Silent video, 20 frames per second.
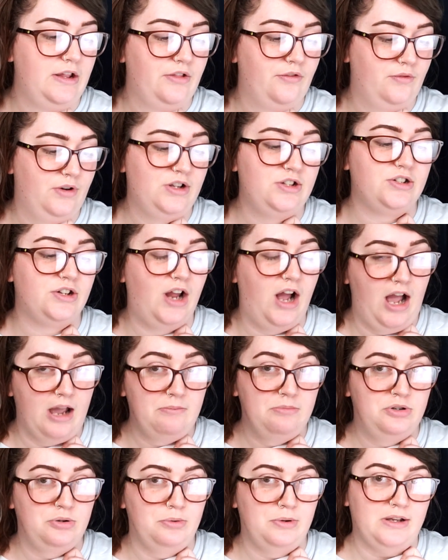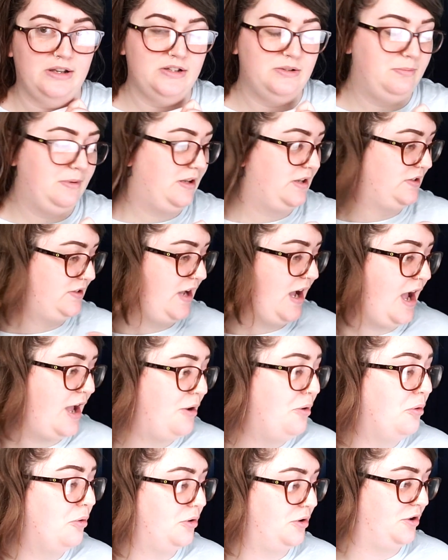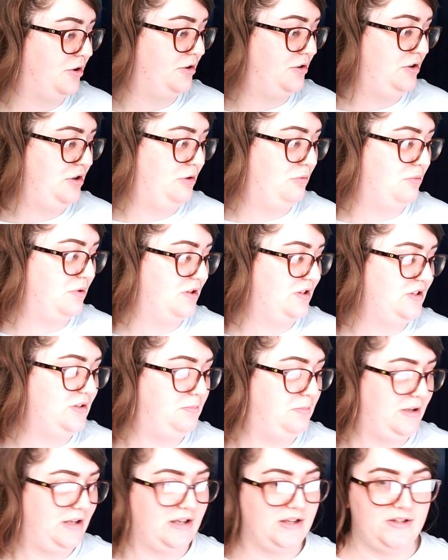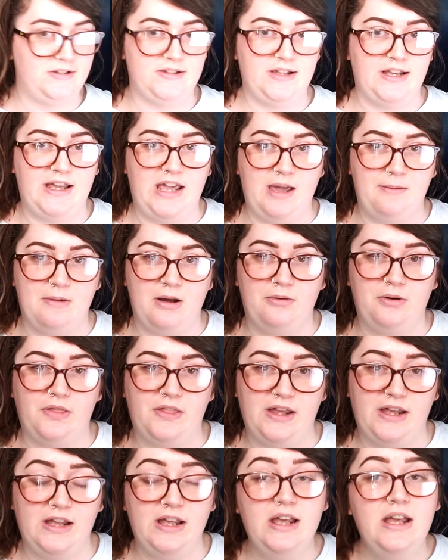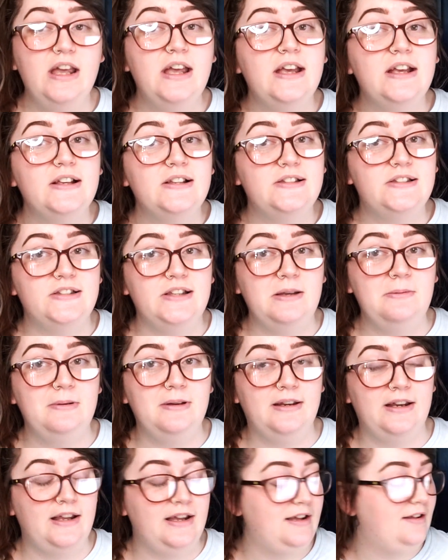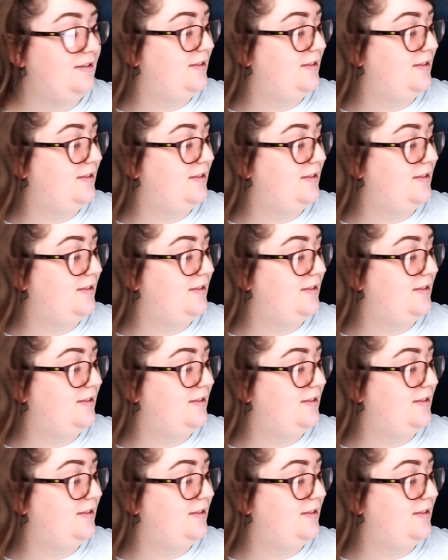The reason I'm doing it is because I ordered new ones because they came out with a CBD